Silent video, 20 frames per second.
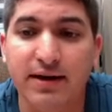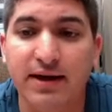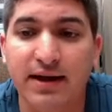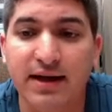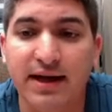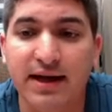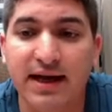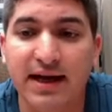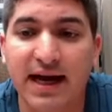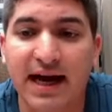
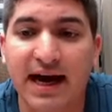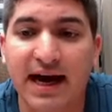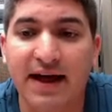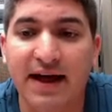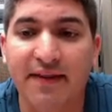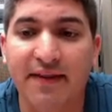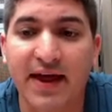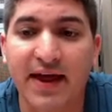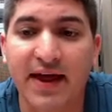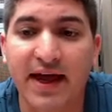And then
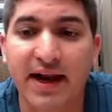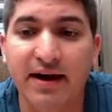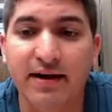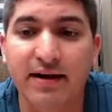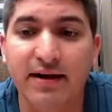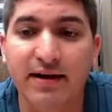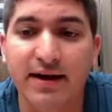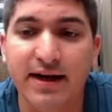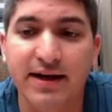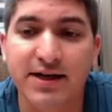in
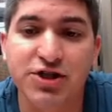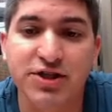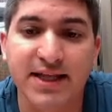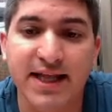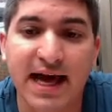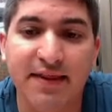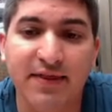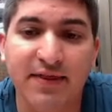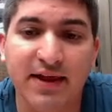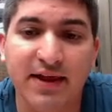addition to that,
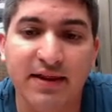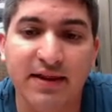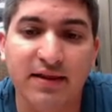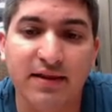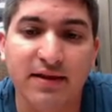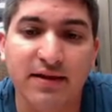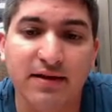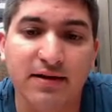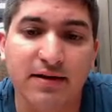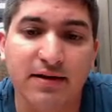then
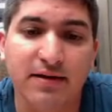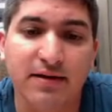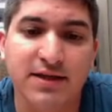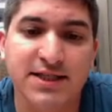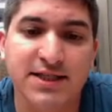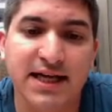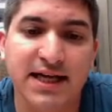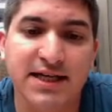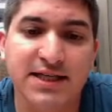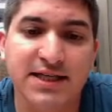the
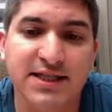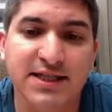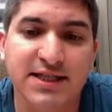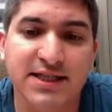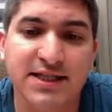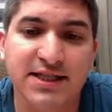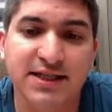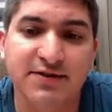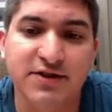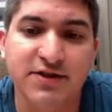sensitive
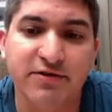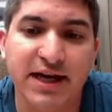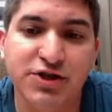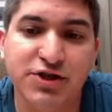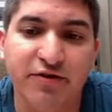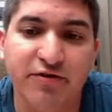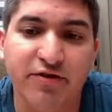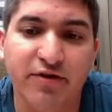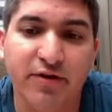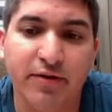direction of
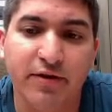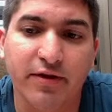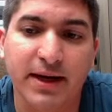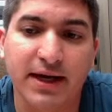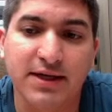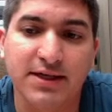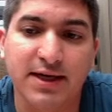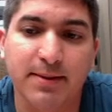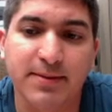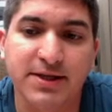the
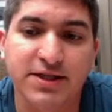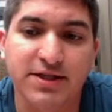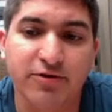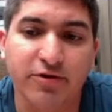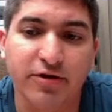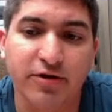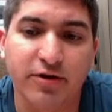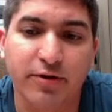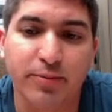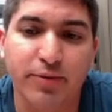magnetometer, or
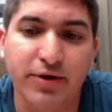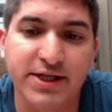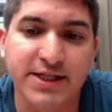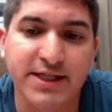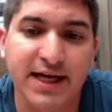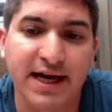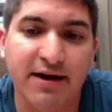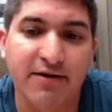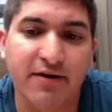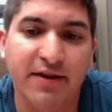the
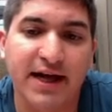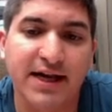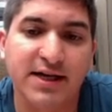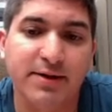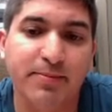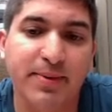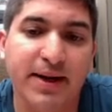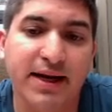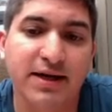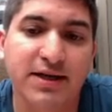pointing error, that
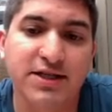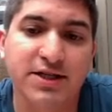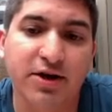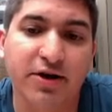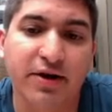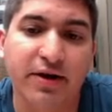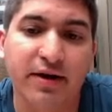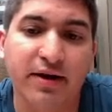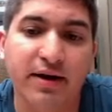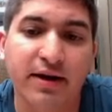depends
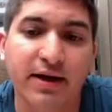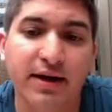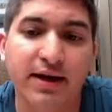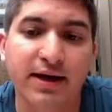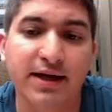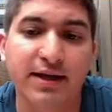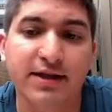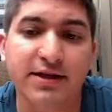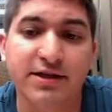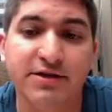on
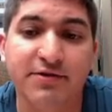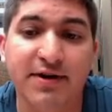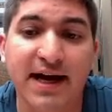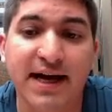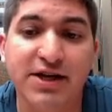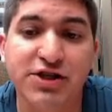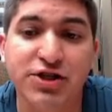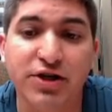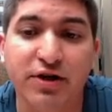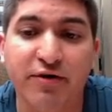the
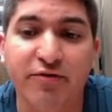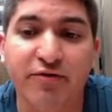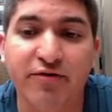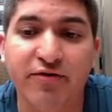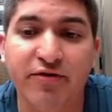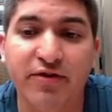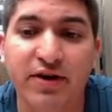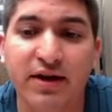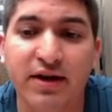direction of